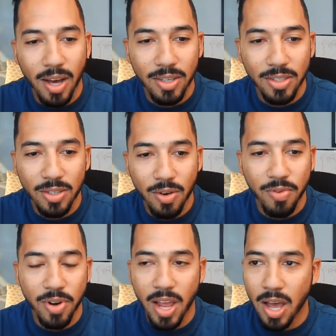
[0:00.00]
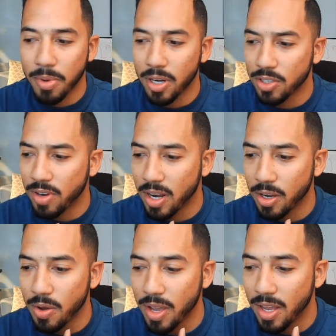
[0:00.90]
So for now, I'm going to try to
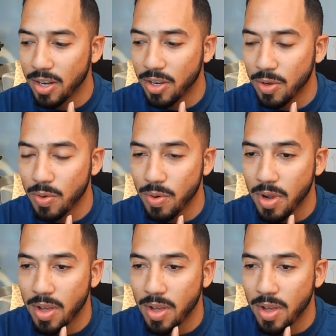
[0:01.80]
go ahead and do